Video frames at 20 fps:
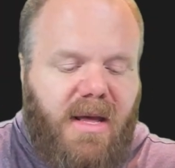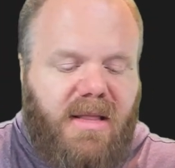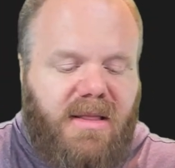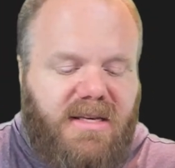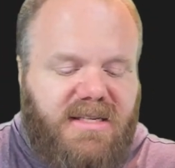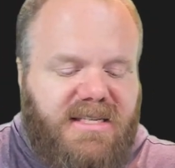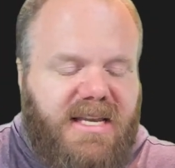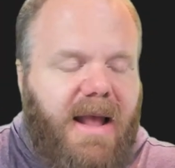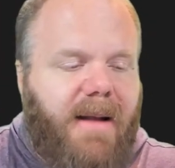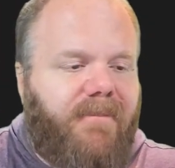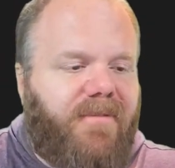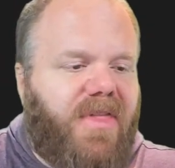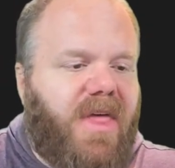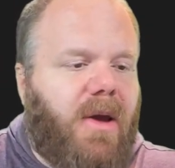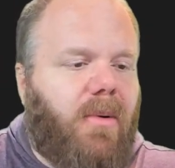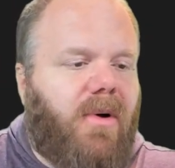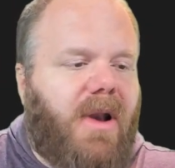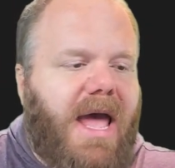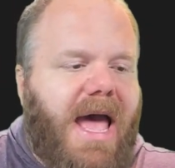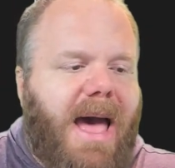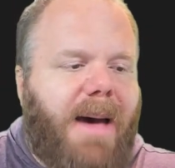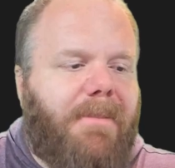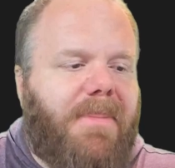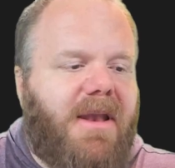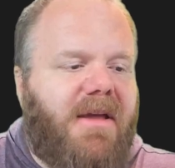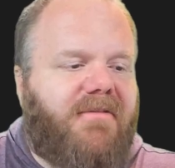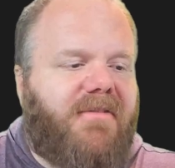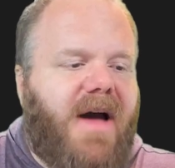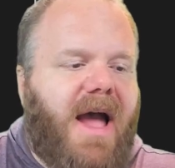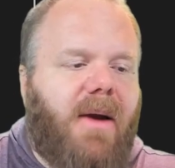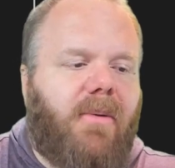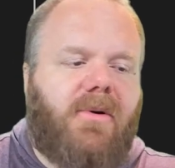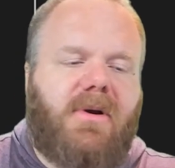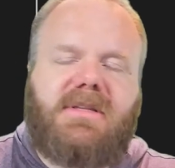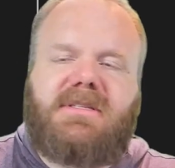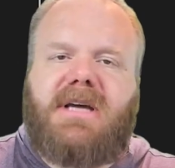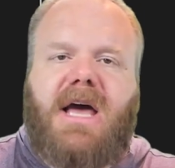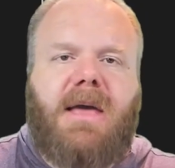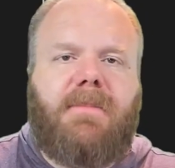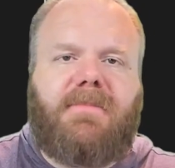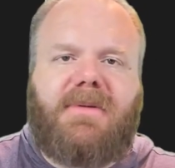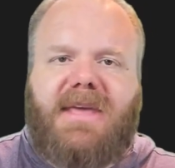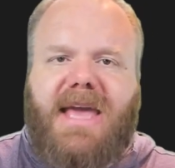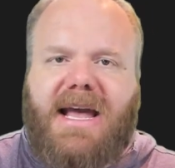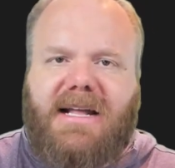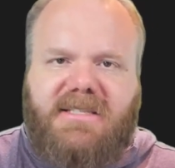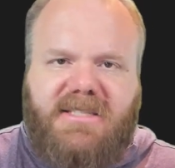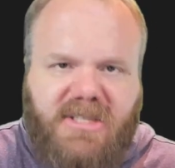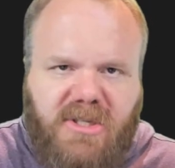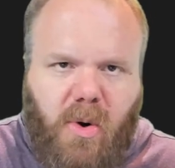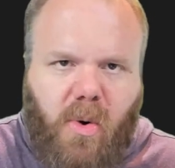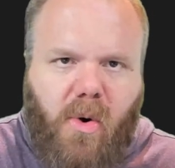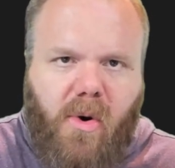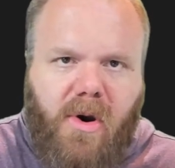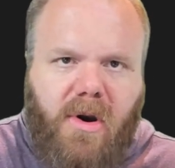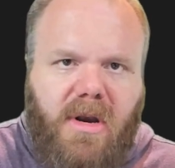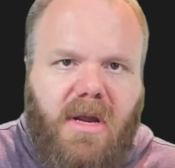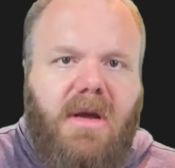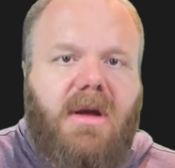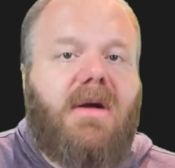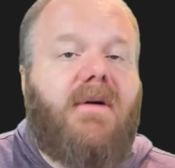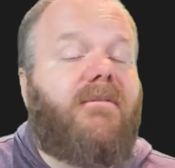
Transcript: The same thing would happen if I were to type get sword.